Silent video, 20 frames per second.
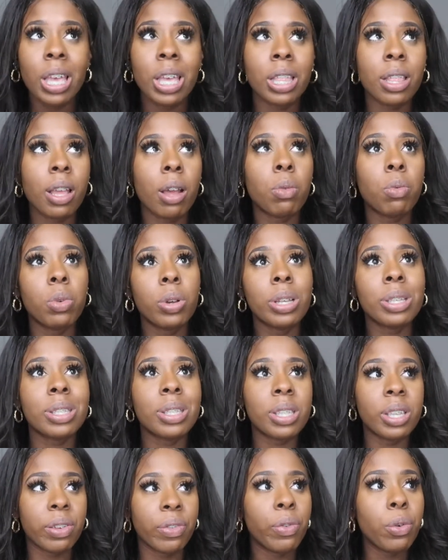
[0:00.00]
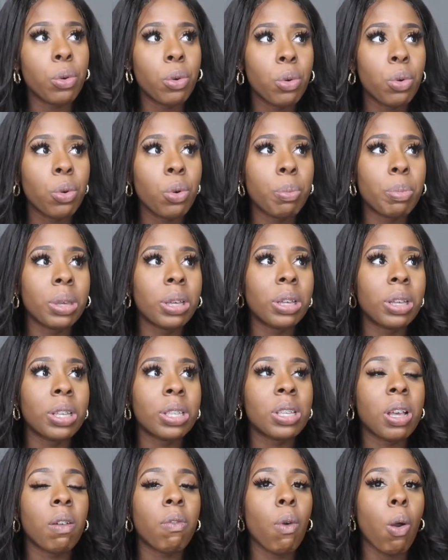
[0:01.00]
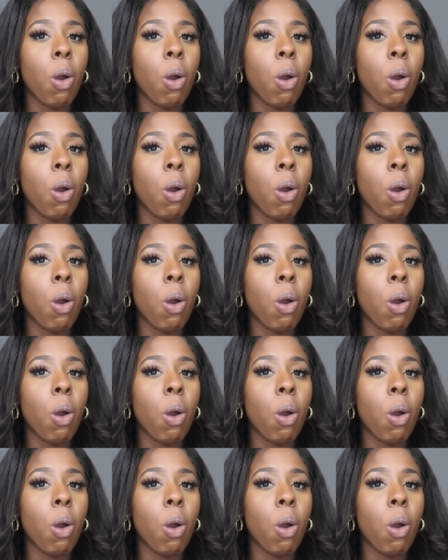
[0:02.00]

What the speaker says: That was difficult because I've